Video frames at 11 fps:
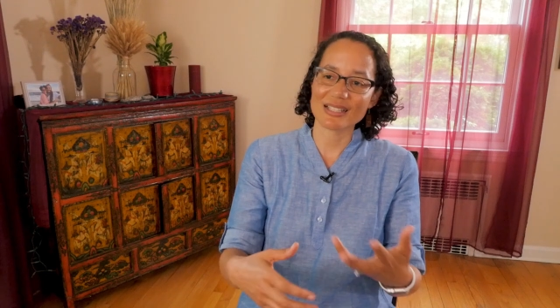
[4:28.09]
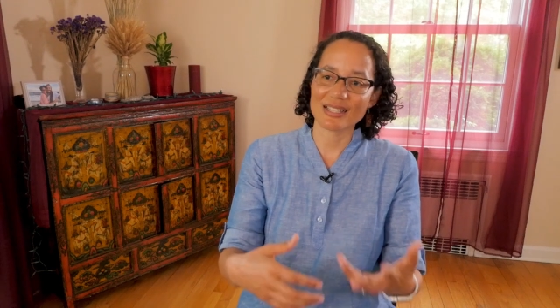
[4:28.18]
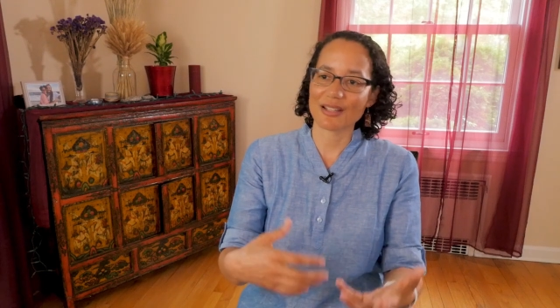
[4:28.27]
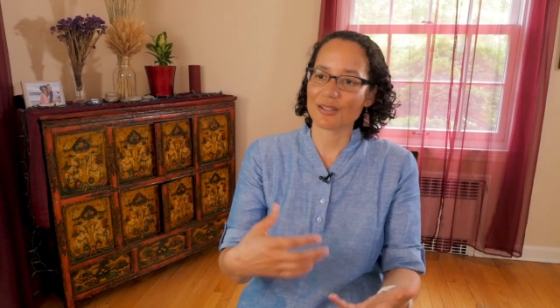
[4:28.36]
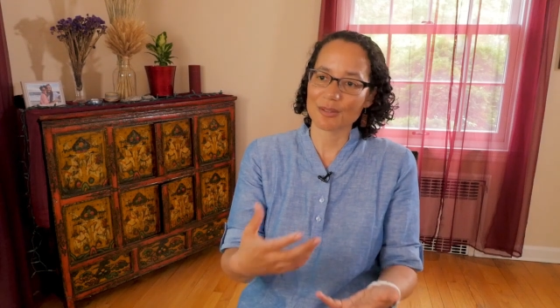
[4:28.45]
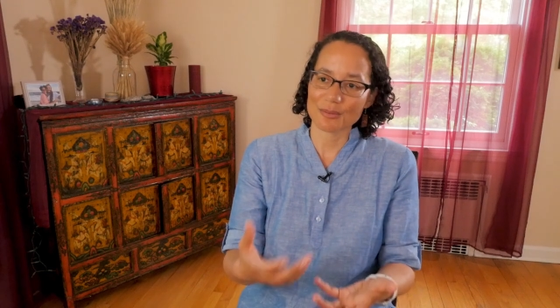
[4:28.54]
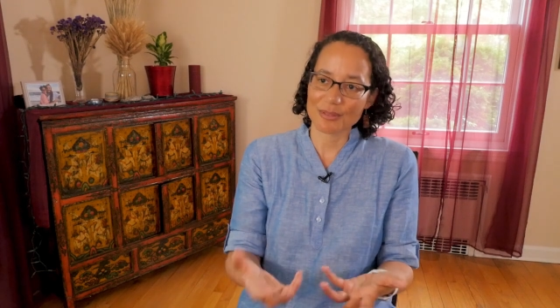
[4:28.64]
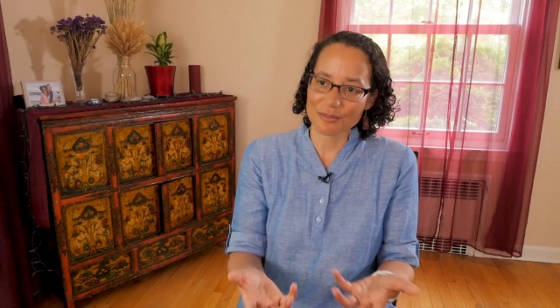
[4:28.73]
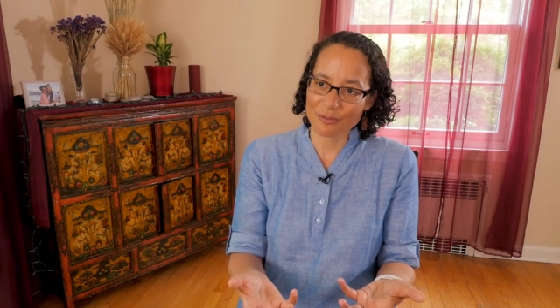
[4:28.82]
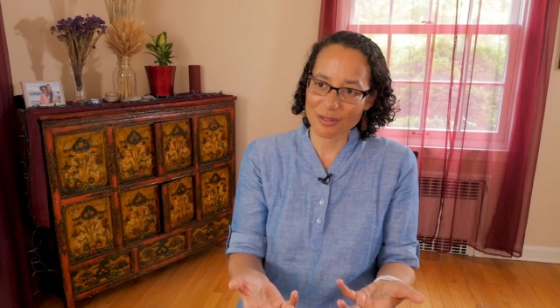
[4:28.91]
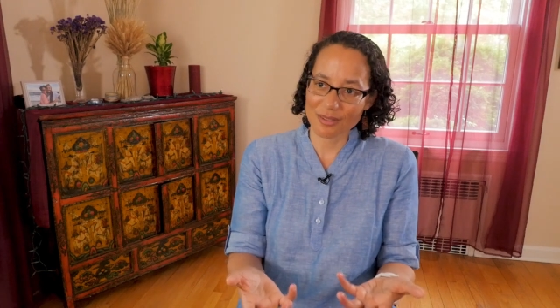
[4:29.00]
and how do you
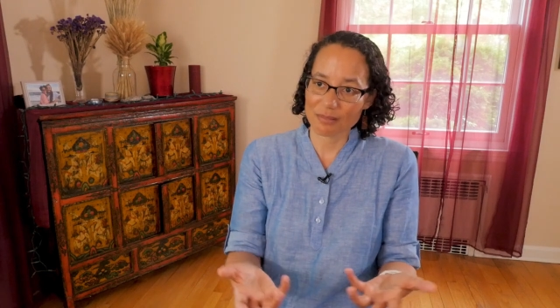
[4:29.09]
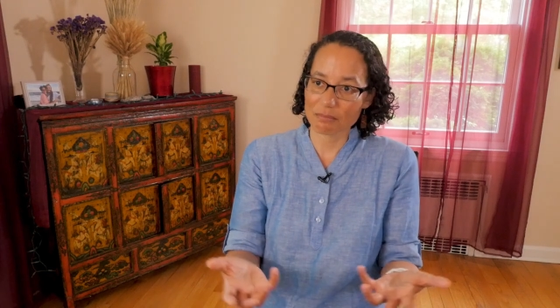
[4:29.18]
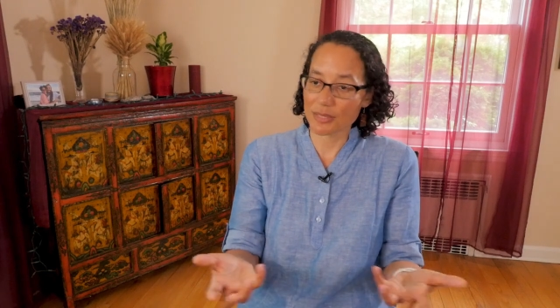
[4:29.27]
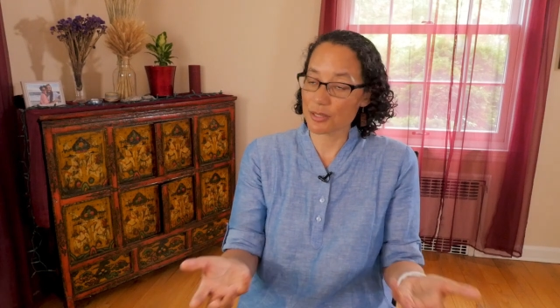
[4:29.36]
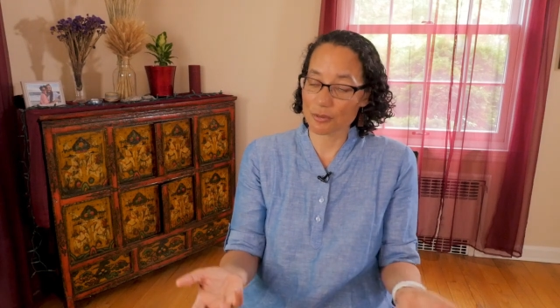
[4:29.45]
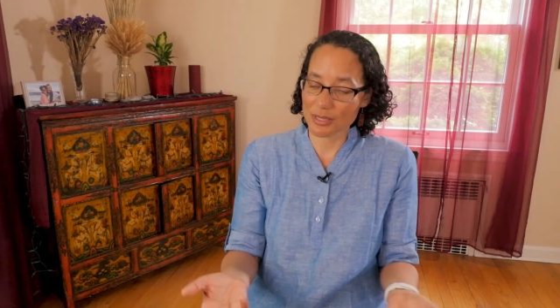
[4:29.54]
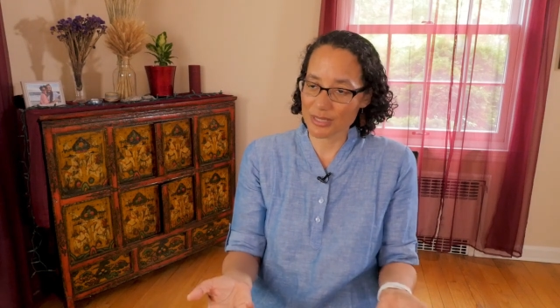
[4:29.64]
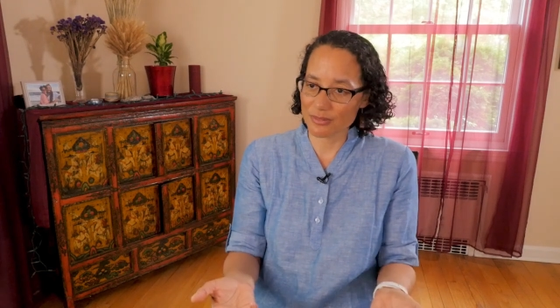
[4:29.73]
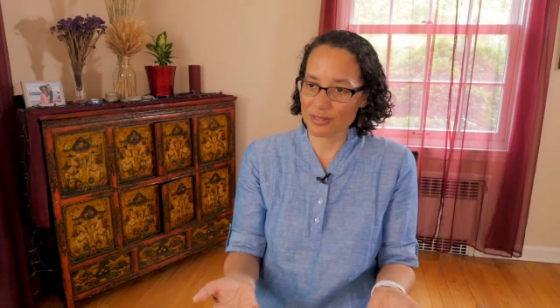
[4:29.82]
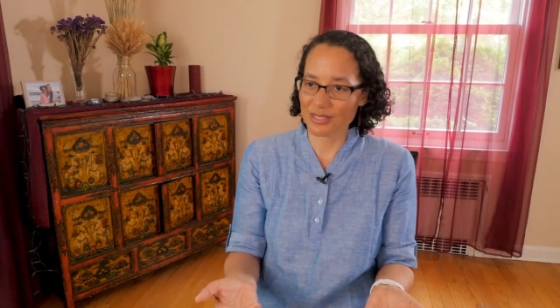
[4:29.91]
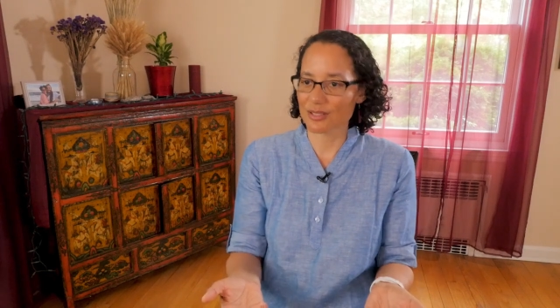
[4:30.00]
live with it as
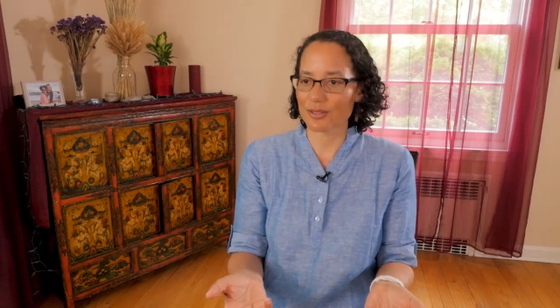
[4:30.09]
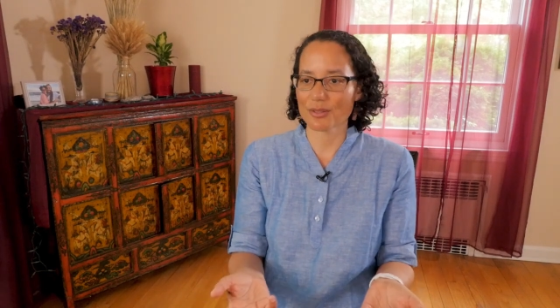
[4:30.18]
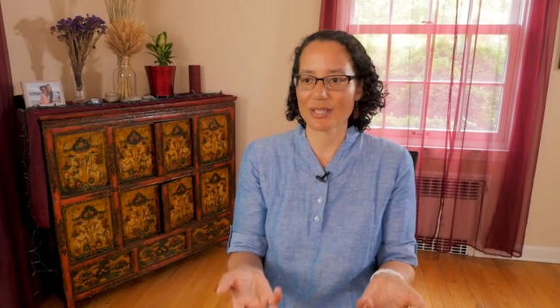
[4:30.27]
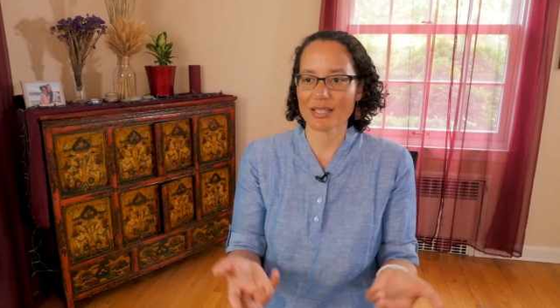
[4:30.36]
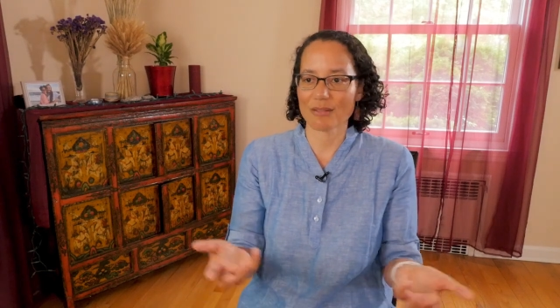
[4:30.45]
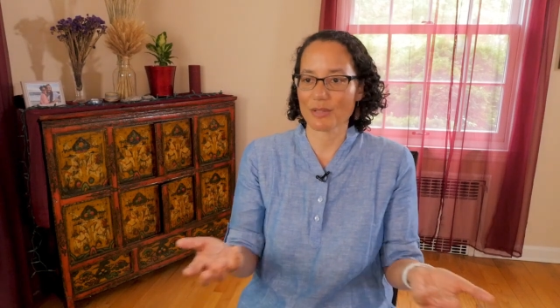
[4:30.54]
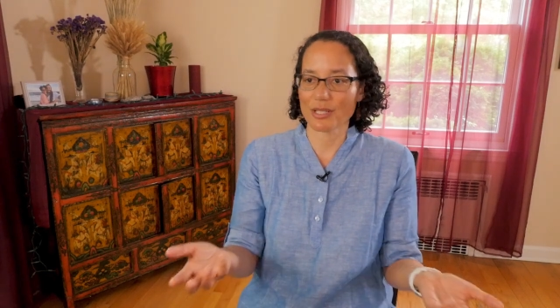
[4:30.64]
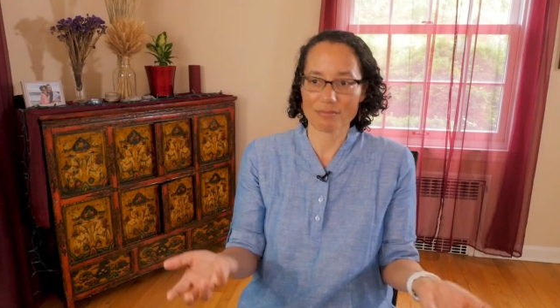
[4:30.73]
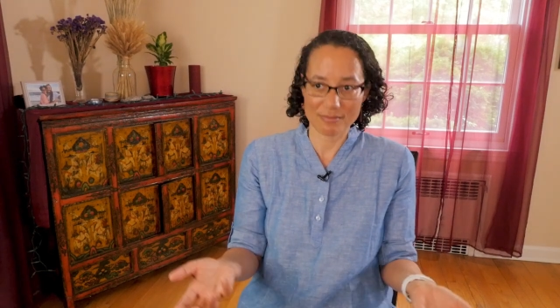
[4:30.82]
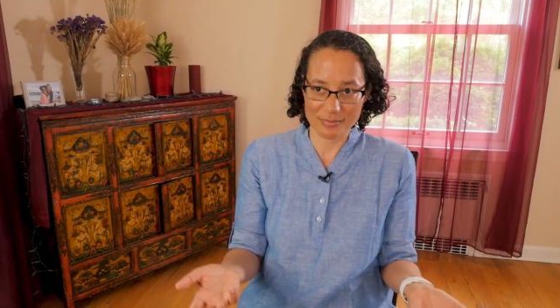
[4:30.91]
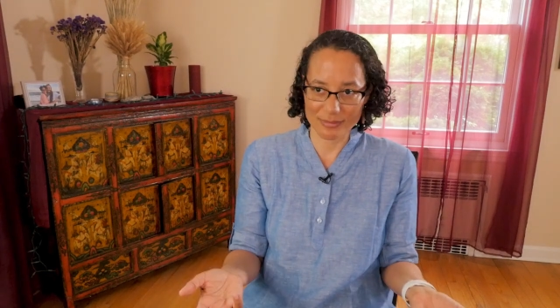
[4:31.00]
gracefully as you can
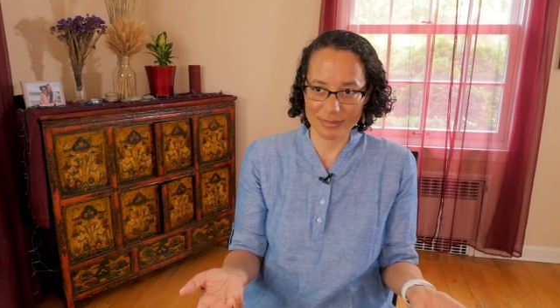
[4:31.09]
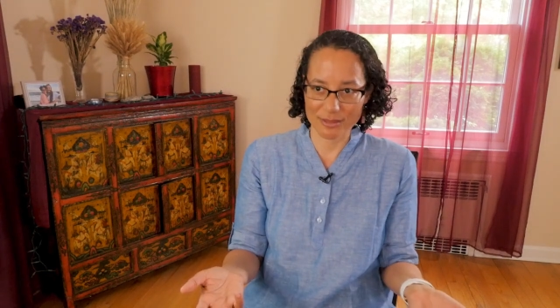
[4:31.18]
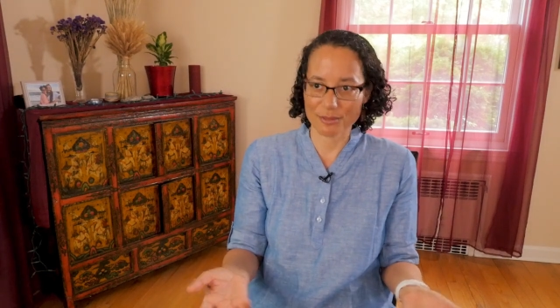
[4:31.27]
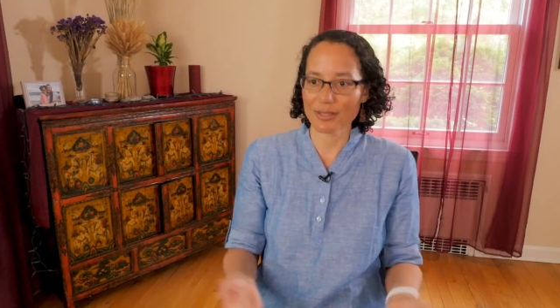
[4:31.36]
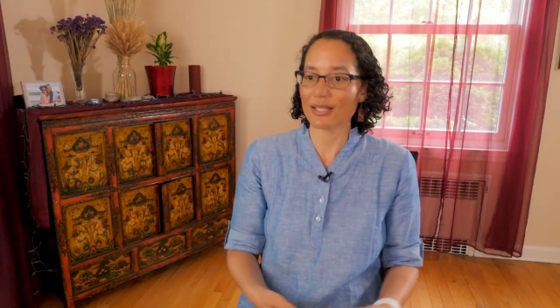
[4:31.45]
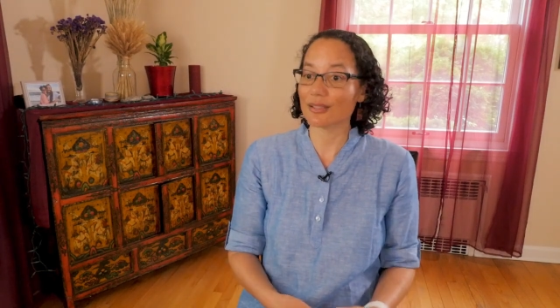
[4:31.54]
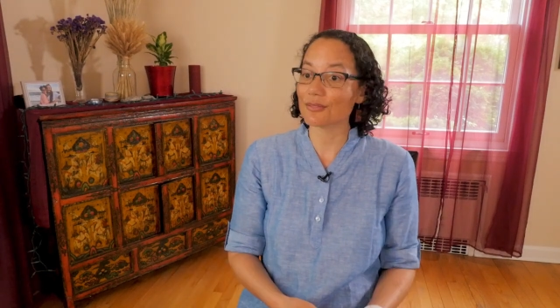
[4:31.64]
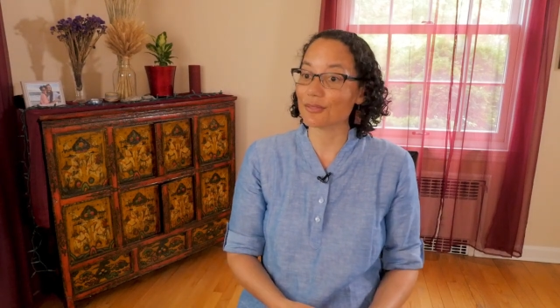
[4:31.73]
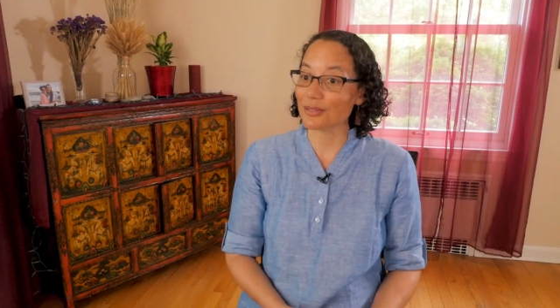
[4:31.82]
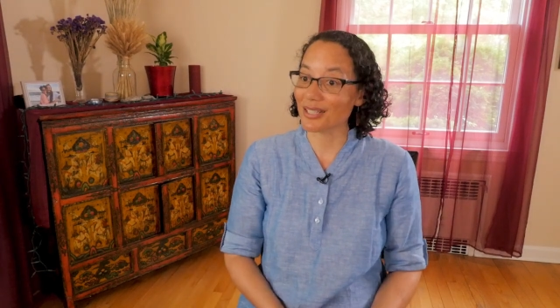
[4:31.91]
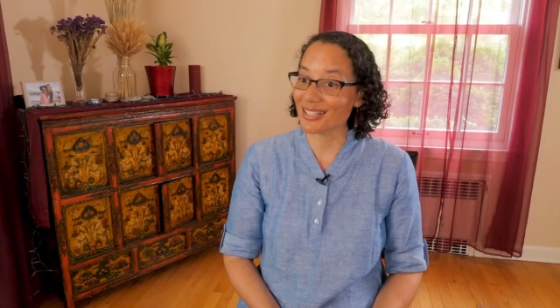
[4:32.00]
when you can't
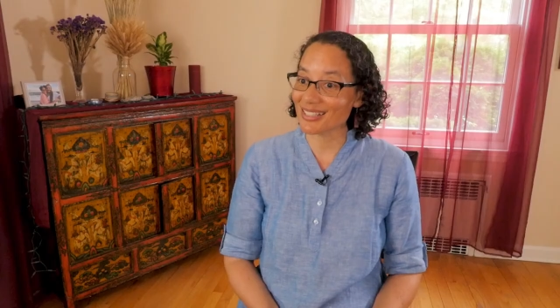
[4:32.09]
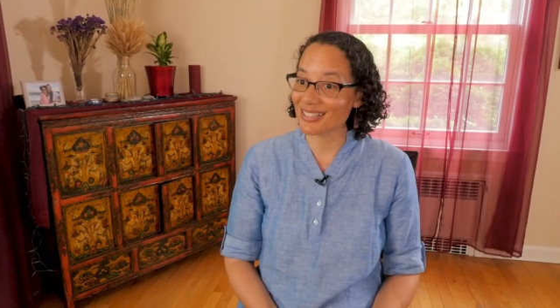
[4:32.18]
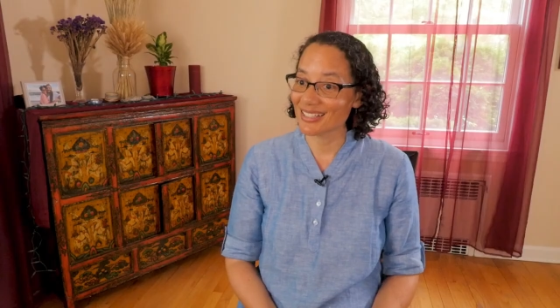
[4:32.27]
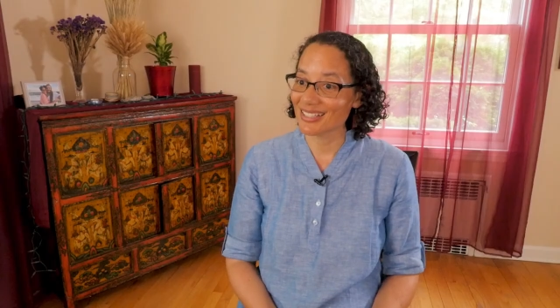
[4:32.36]
avoid it?